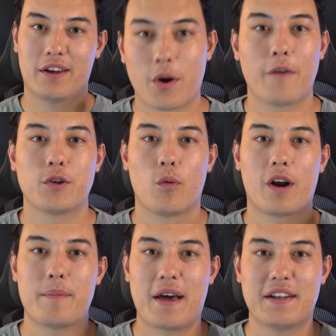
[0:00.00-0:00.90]
so I don't have to
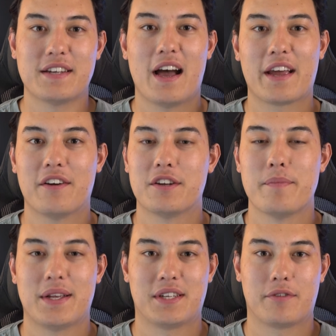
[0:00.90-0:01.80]
worry about it dying on
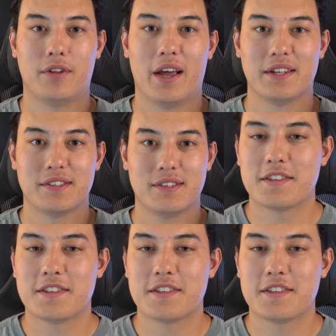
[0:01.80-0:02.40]
domestic flights.